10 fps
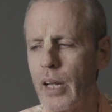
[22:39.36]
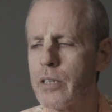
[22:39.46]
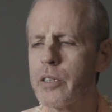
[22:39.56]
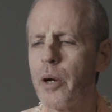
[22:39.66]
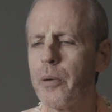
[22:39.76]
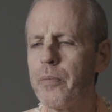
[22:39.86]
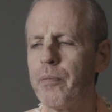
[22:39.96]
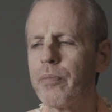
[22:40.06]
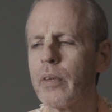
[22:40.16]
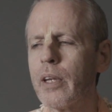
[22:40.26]
So
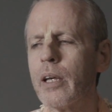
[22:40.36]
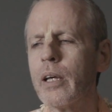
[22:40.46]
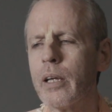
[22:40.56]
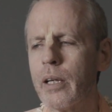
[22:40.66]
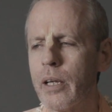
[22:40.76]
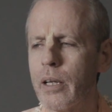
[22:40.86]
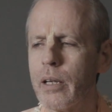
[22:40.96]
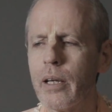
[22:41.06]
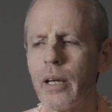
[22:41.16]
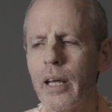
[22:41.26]

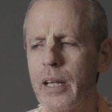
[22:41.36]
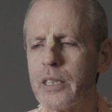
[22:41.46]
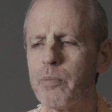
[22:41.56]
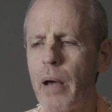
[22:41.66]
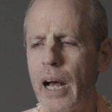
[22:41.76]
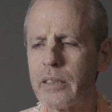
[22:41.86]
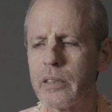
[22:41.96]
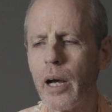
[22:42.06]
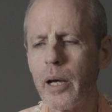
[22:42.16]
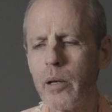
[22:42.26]
in this
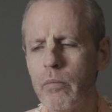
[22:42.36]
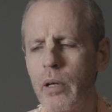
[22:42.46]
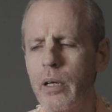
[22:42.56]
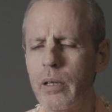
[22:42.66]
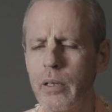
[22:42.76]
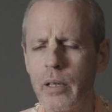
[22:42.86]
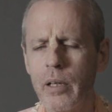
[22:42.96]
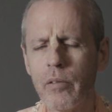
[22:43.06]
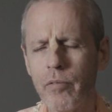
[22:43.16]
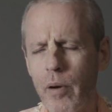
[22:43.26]
pastime,
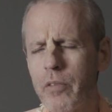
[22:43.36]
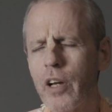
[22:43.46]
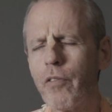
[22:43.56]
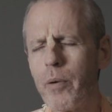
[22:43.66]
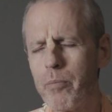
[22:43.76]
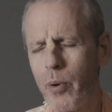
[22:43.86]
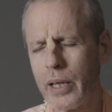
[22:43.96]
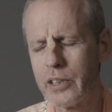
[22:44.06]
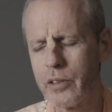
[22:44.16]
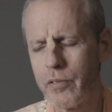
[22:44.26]
from different
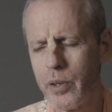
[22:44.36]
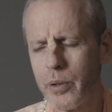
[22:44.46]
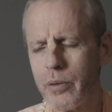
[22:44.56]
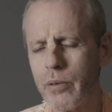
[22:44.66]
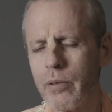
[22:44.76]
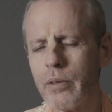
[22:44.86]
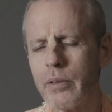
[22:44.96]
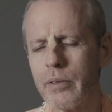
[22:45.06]
points of view,